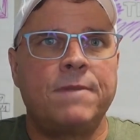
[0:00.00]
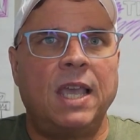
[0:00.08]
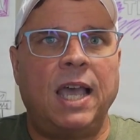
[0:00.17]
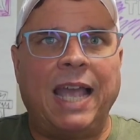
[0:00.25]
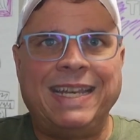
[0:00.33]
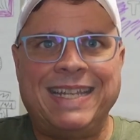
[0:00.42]

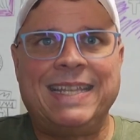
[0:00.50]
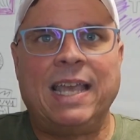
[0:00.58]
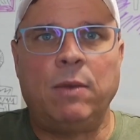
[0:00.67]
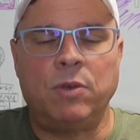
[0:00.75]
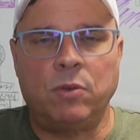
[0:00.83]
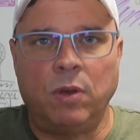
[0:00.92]
I did
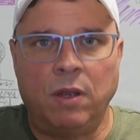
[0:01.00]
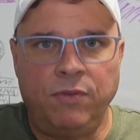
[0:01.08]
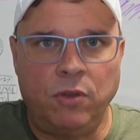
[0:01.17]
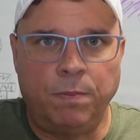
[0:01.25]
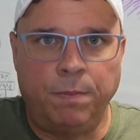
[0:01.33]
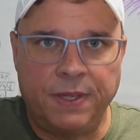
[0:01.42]
that with quite a
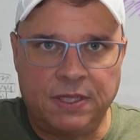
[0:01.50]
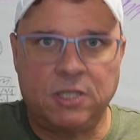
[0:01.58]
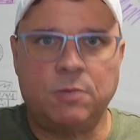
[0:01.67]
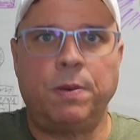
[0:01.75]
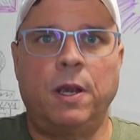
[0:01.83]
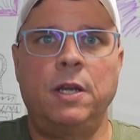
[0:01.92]
few
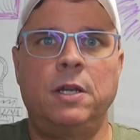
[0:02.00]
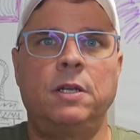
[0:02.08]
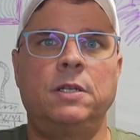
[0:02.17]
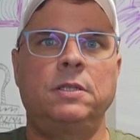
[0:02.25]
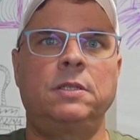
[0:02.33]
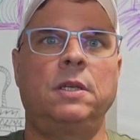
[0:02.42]
business
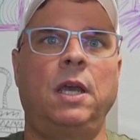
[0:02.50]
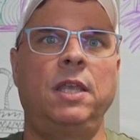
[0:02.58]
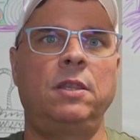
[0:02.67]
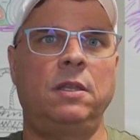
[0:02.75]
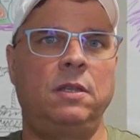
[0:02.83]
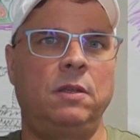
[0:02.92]
partners. I thought they were